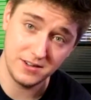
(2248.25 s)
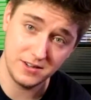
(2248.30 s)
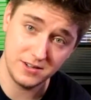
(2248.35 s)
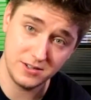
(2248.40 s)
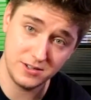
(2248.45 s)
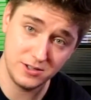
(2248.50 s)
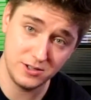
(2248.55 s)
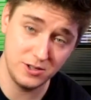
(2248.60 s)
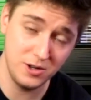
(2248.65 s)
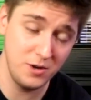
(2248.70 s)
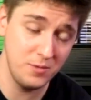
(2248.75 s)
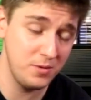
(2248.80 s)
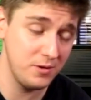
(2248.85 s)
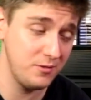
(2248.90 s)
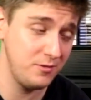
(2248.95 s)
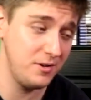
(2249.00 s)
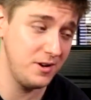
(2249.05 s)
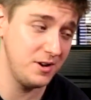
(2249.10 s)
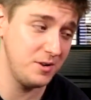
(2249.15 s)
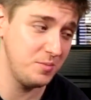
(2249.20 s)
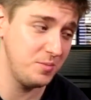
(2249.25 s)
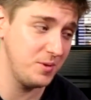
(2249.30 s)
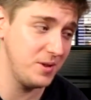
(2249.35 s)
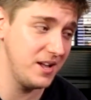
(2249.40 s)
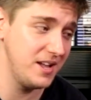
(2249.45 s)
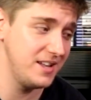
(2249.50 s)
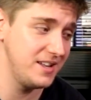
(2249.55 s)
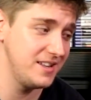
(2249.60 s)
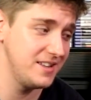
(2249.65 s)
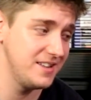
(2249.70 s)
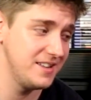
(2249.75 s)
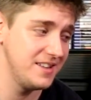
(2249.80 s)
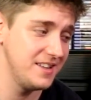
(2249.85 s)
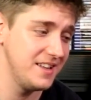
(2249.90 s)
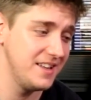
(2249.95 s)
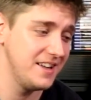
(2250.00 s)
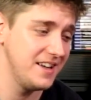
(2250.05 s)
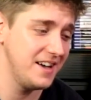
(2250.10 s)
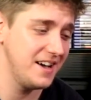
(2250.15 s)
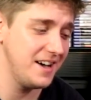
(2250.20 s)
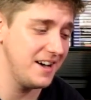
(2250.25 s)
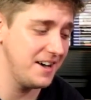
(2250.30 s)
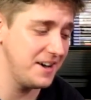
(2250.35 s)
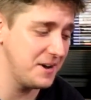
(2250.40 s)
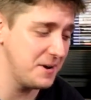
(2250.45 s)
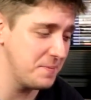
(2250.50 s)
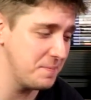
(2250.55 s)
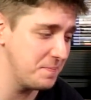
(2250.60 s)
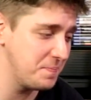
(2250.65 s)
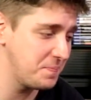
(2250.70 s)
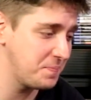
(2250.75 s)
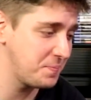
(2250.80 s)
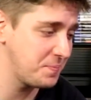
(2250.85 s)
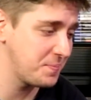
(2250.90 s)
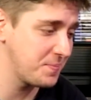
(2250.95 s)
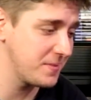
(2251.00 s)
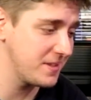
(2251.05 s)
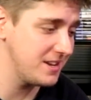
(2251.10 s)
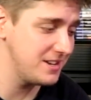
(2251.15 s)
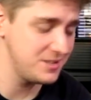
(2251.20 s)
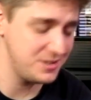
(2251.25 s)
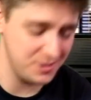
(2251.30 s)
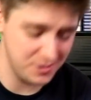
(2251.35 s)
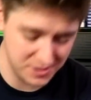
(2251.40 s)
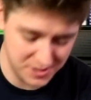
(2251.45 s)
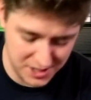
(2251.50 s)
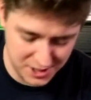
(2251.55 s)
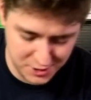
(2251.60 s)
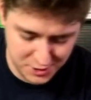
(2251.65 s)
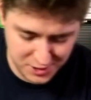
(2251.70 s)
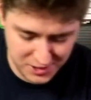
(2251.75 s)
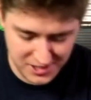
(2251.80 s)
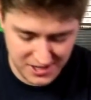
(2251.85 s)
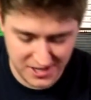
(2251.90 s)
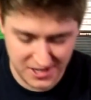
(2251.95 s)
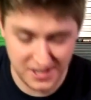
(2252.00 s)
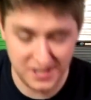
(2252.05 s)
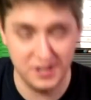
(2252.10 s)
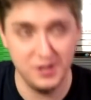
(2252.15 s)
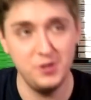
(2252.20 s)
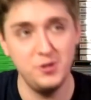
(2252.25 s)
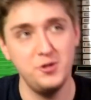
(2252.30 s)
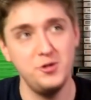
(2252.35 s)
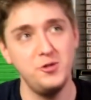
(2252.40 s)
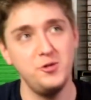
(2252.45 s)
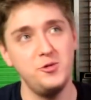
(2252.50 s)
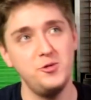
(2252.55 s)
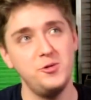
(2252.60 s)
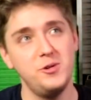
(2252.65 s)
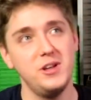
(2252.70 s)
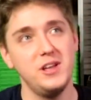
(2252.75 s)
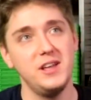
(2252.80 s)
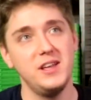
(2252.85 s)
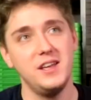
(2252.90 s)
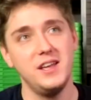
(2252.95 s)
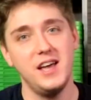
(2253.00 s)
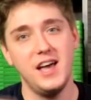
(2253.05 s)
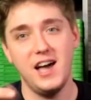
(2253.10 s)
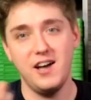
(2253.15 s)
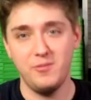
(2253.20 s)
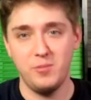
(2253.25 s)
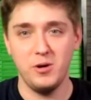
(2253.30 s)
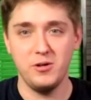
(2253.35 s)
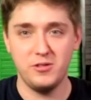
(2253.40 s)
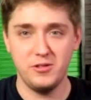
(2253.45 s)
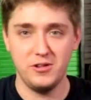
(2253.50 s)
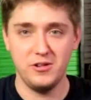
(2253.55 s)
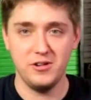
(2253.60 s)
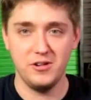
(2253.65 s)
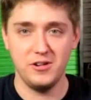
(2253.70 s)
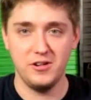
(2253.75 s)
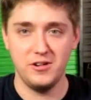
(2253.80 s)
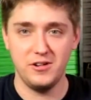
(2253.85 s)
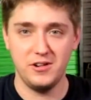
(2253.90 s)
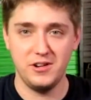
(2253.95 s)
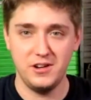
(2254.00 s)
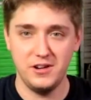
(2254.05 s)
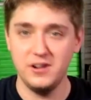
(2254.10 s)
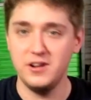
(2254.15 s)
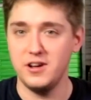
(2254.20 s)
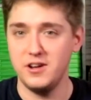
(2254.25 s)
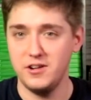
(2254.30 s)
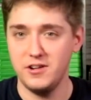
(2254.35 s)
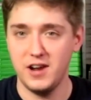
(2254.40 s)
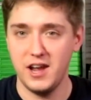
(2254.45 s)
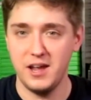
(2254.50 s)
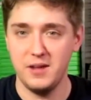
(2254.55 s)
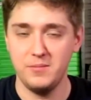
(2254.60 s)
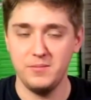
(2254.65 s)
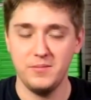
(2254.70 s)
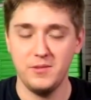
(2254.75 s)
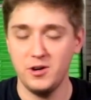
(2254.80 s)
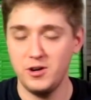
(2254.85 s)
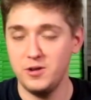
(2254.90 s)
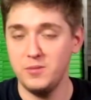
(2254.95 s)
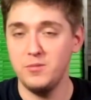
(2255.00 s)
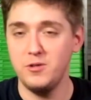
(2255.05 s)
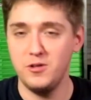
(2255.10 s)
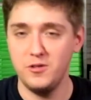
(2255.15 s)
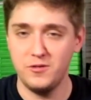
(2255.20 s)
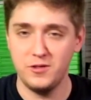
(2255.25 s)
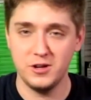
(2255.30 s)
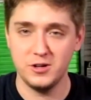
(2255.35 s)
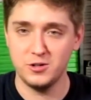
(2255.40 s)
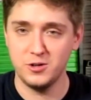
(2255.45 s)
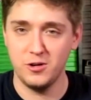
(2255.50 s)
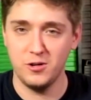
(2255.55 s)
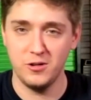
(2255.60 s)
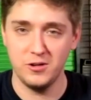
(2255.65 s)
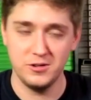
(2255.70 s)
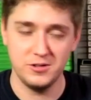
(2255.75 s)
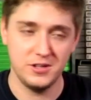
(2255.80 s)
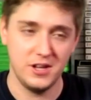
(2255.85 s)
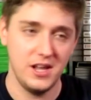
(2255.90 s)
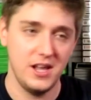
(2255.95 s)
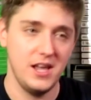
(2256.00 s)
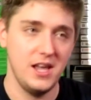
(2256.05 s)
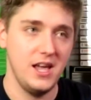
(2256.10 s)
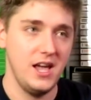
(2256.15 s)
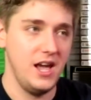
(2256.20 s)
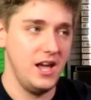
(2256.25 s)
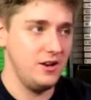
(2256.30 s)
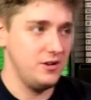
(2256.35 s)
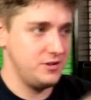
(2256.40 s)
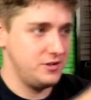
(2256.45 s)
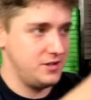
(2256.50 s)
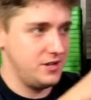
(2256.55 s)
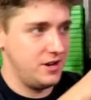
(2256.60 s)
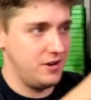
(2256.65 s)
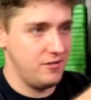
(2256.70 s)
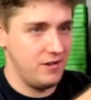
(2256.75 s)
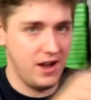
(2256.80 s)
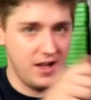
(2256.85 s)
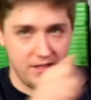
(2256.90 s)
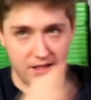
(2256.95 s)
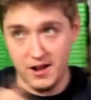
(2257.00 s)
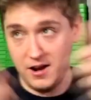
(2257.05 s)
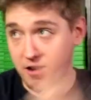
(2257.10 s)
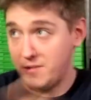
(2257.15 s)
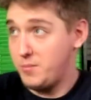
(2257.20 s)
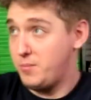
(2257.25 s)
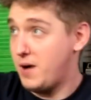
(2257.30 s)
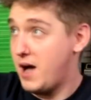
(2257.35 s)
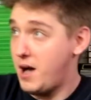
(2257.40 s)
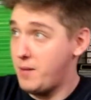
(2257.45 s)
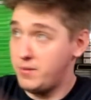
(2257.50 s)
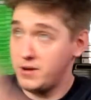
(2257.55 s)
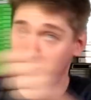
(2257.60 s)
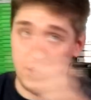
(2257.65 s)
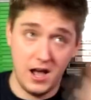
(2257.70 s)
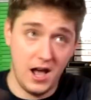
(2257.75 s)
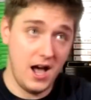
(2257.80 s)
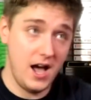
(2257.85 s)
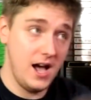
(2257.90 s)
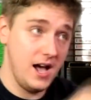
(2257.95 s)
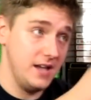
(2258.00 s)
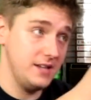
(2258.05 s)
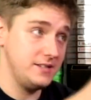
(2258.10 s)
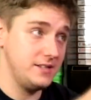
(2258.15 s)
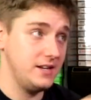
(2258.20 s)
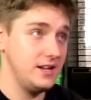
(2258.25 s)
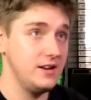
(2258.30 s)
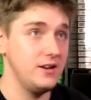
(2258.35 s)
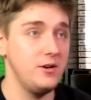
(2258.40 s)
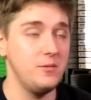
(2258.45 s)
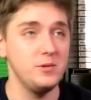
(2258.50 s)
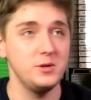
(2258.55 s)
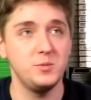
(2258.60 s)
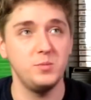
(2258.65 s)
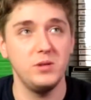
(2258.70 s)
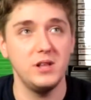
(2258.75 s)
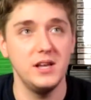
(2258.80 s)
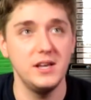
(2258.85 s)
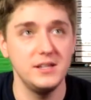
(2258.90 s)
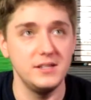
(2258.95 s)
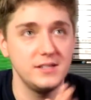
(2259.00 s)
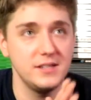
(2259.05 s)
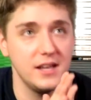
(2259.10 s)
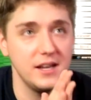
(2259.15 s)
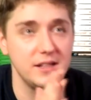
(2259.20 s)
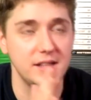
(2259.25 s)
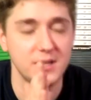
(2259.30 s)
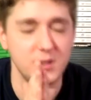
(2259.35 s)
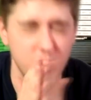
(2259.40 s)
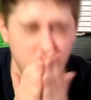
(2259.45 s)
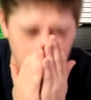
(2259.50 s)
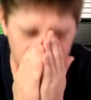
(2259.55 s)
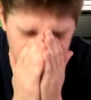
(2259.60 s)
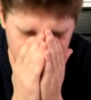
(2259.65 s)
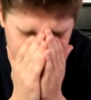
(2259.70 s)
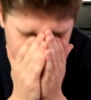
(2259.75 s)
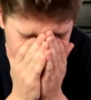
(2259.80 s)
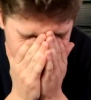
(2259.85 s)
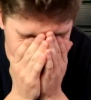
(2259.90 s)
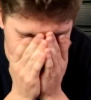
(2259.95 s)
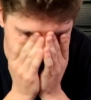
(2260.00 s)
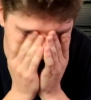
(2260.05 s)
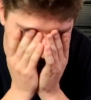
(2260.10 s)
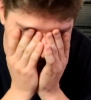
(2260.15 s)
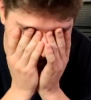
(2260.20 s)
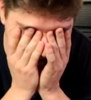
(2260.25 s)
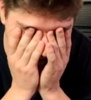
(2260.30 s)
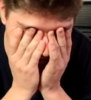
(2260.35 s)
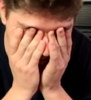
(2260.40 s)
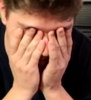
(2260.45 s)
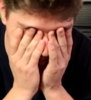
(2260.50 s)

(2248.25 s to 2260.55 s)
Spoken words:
super fun to play. So essentially you have both your your aim or your move controllers, and you're sitting around there popping guys, and it almost plays like this one game that I can't